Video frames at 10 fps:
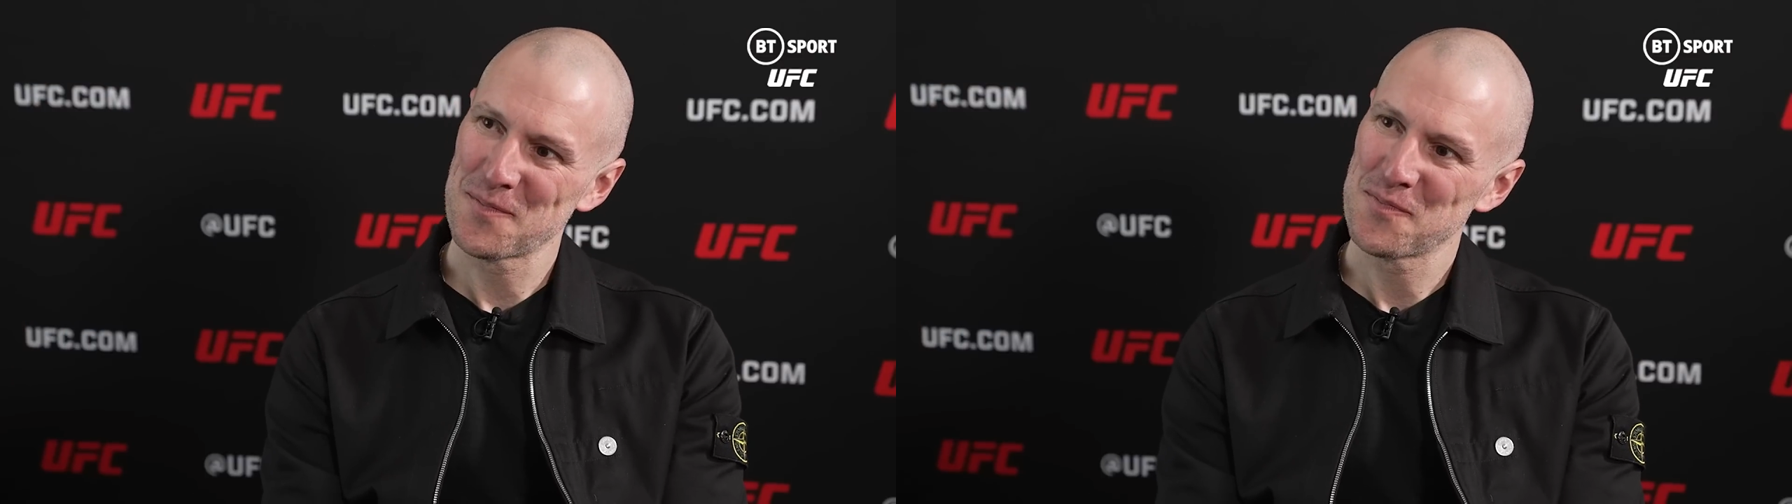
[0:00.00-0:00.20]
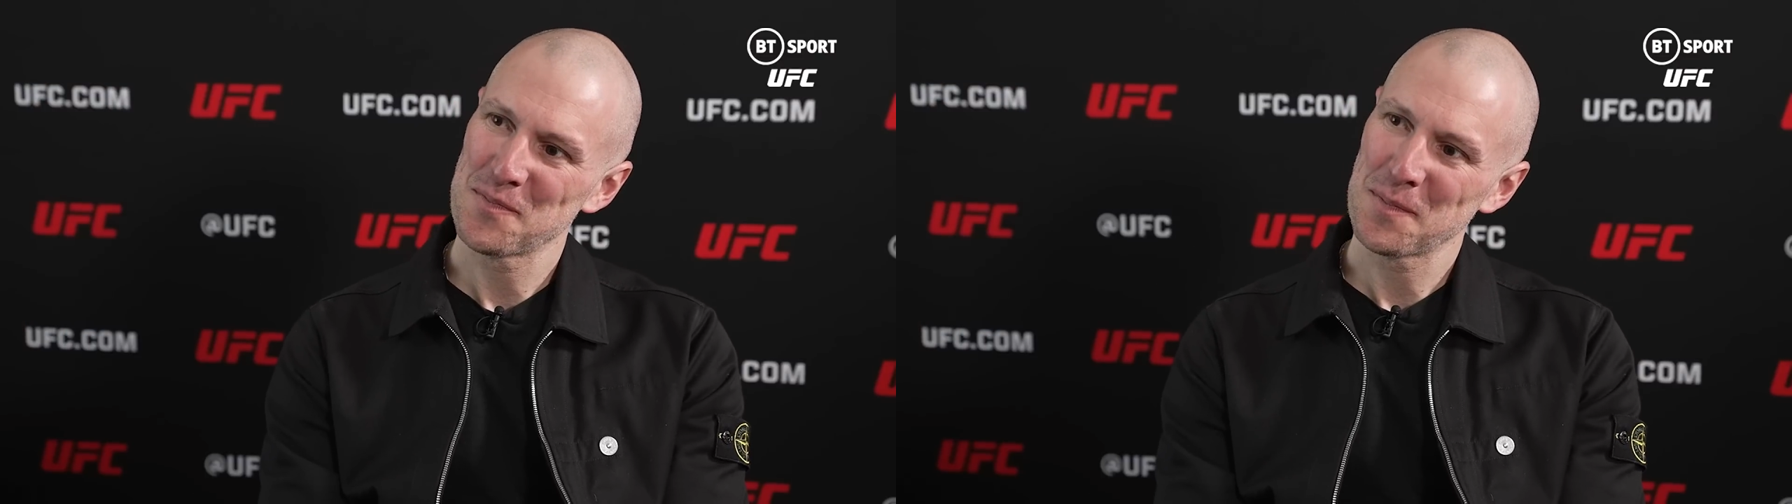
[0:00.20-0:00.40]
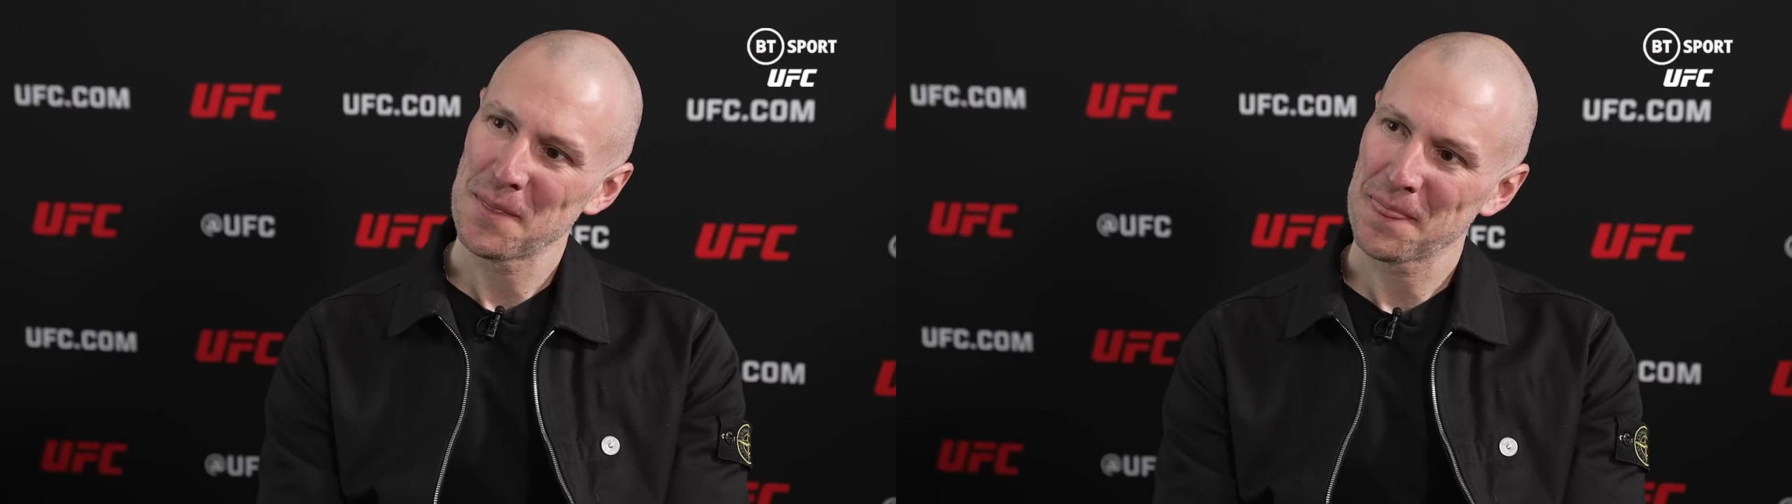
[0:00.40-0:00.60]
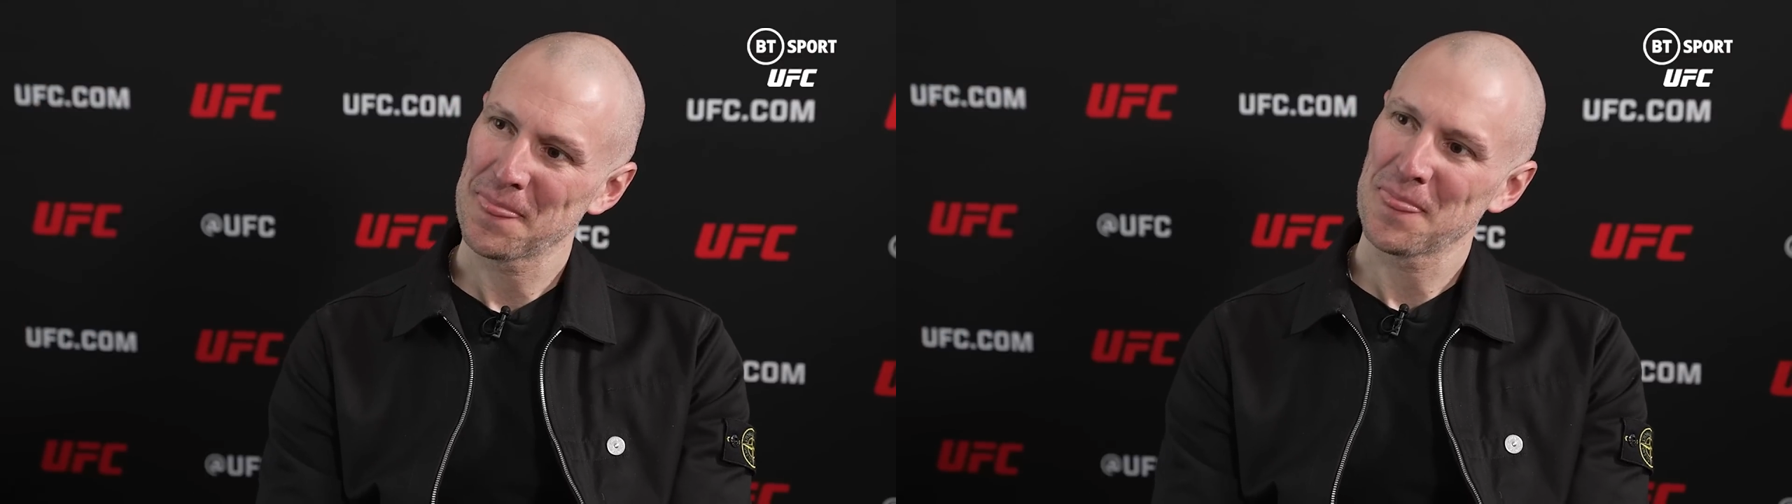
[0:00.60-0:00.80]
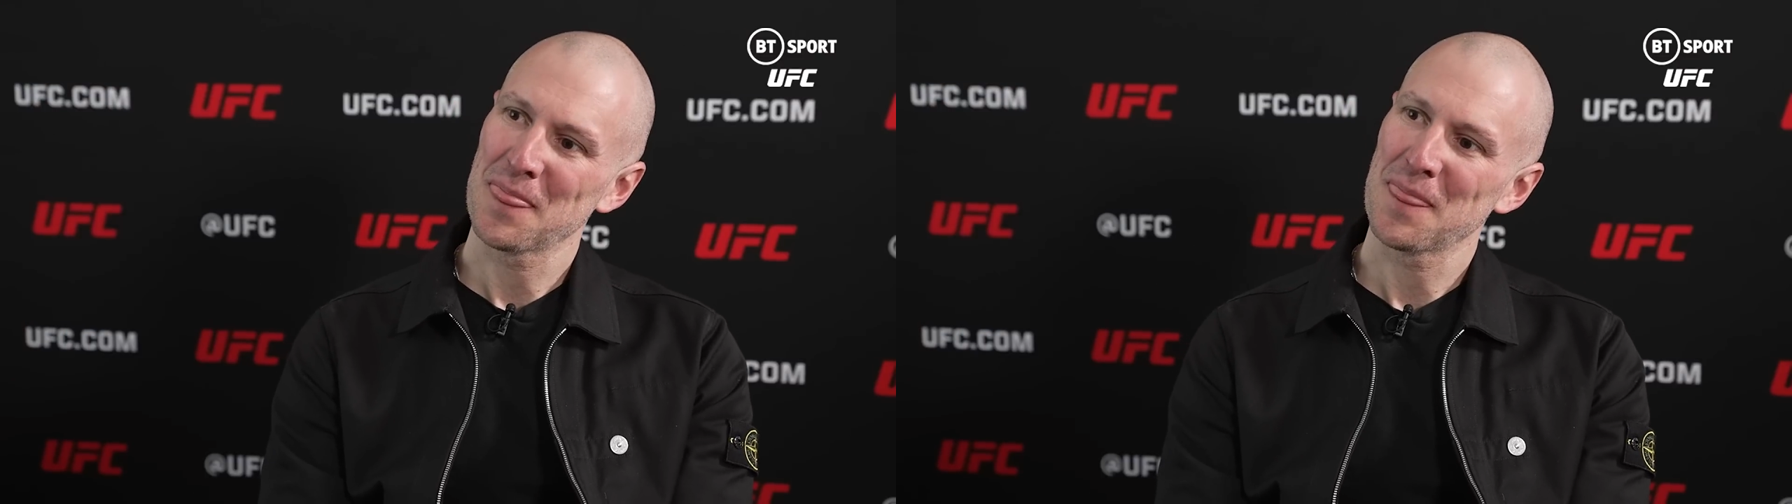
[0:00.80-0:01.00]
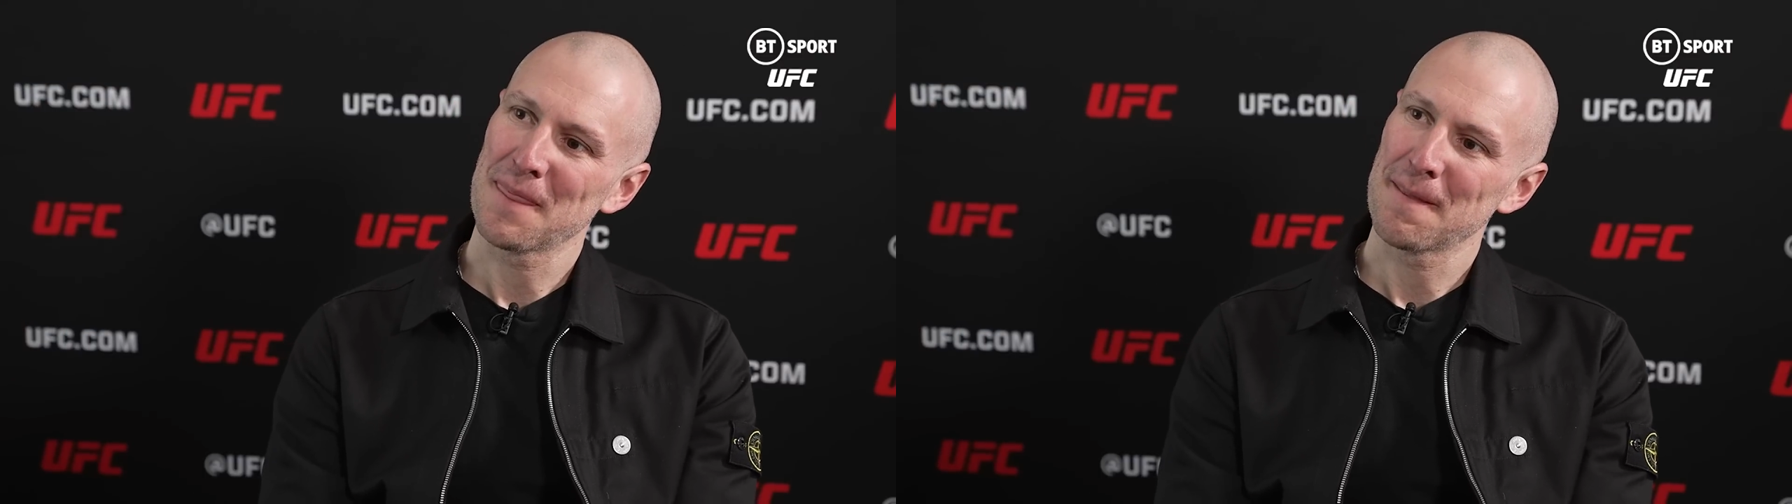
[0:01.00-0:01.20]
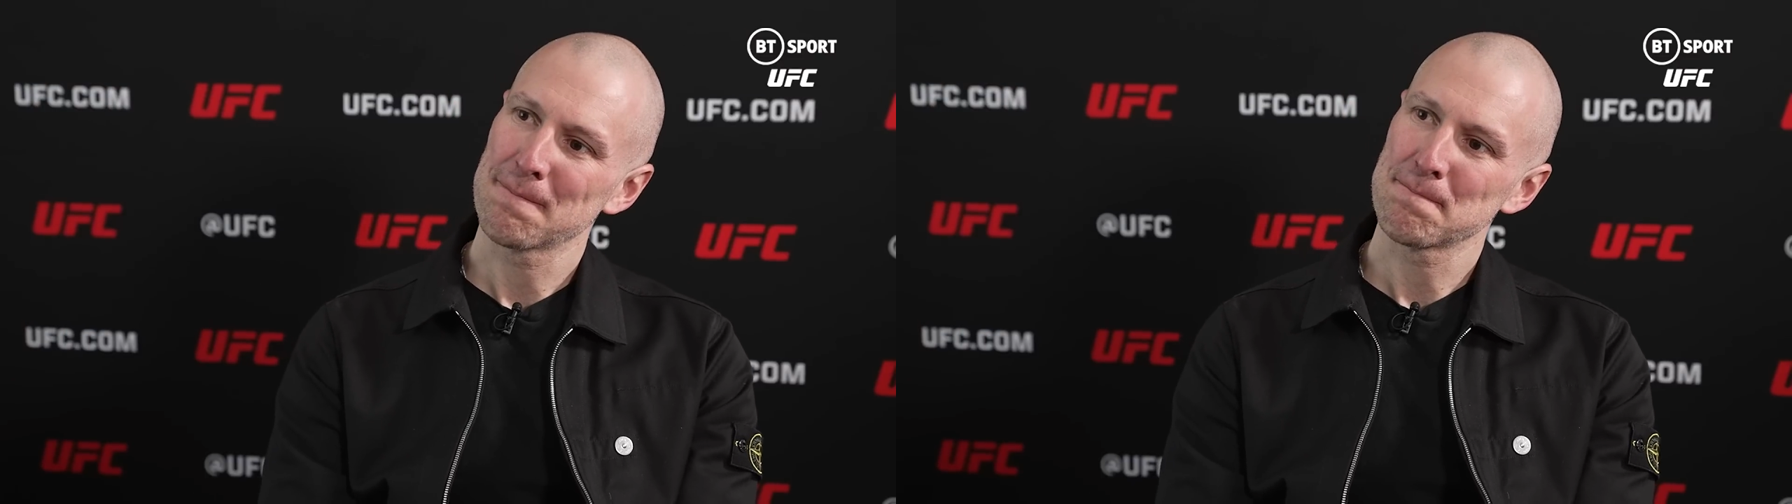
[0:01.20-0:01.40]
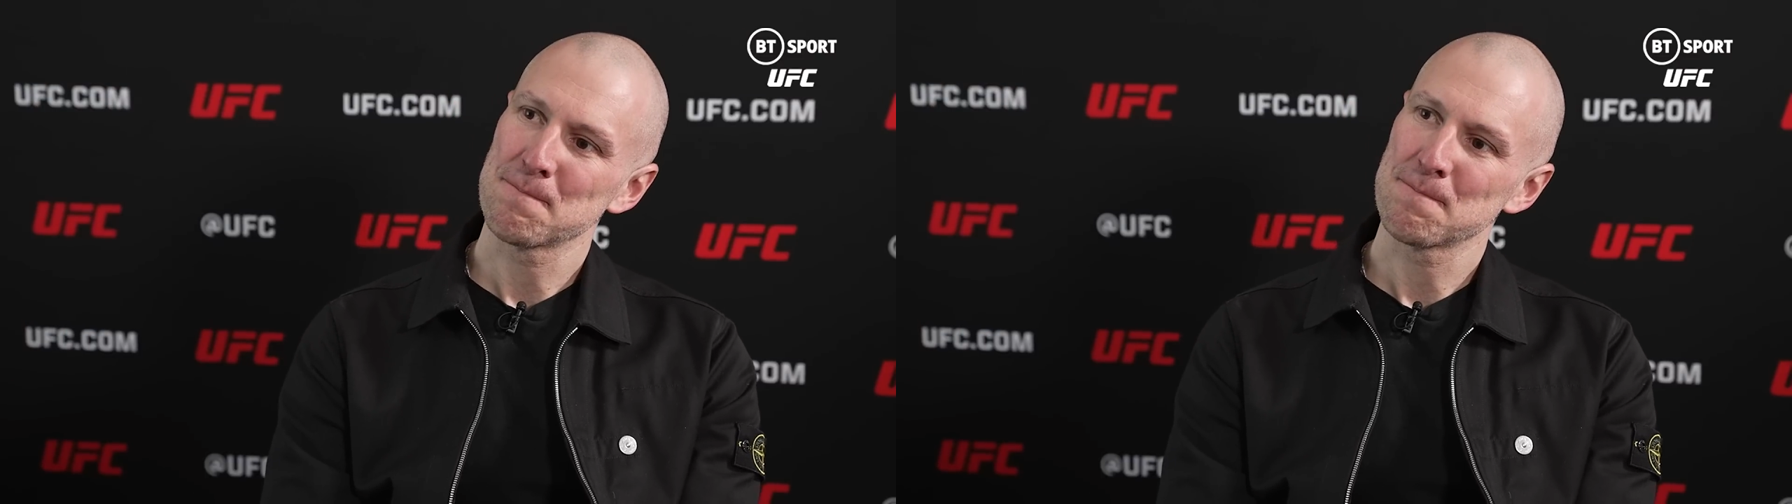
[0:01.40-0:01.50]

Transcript: back now. We're moving forward.